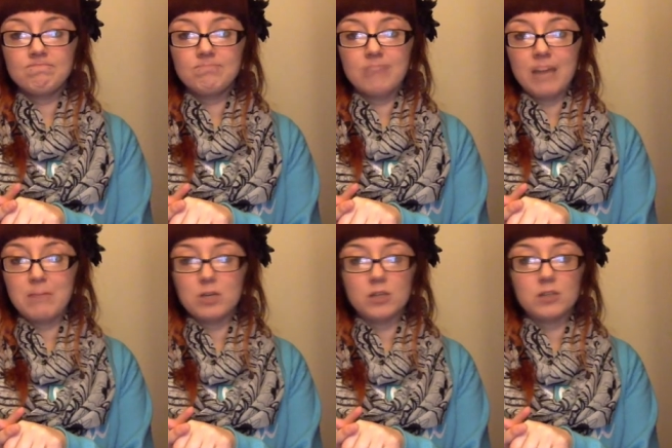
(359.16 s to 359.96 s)
That
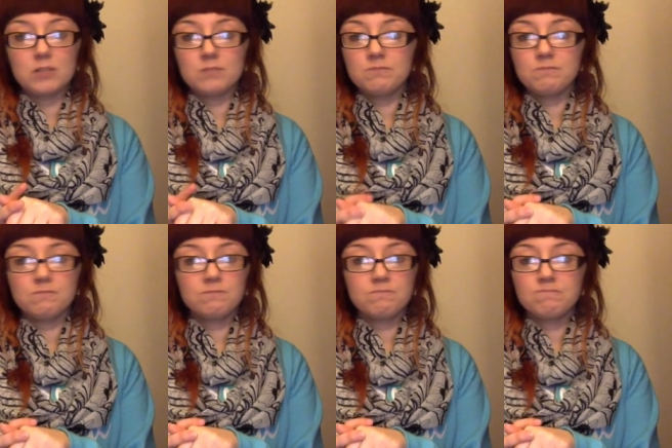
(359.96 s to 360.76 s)
book.
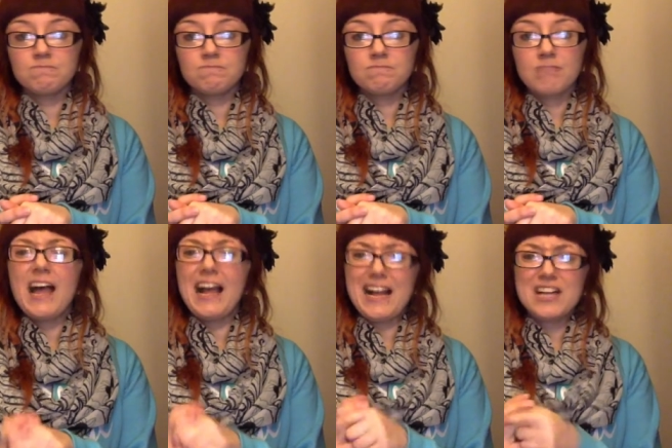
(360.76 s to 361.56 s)

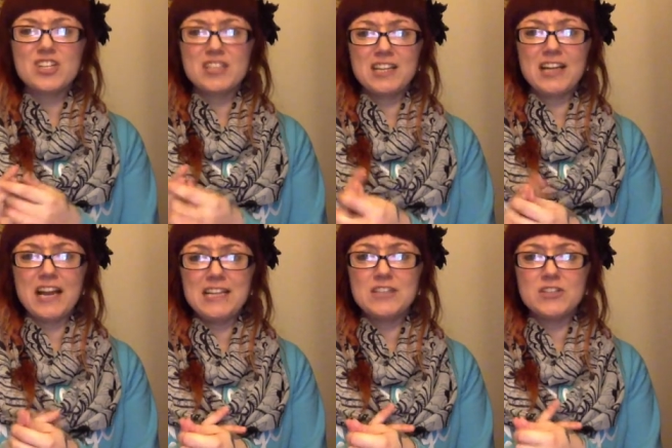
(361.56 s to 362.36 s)
I actually think I
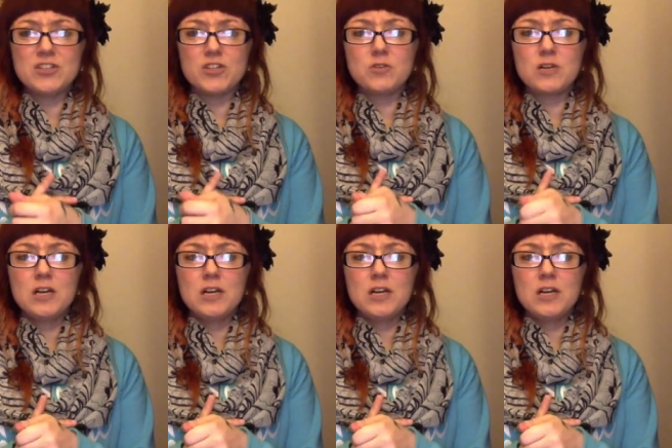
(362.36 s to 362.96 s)
need to do